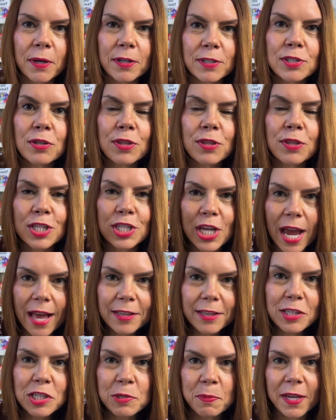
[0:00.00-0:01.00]
So the
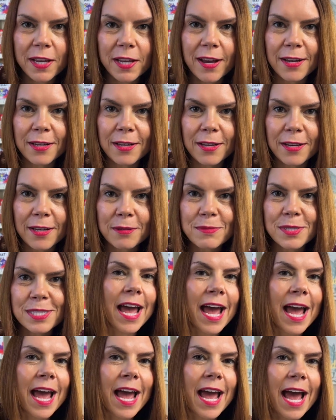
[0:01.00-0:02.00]
challenge becomes
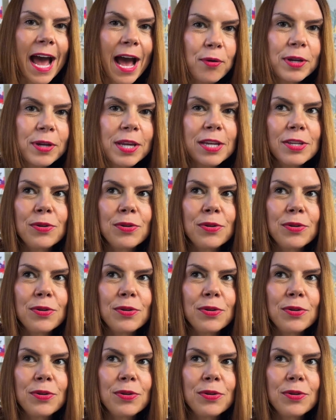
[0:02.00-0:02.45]
how can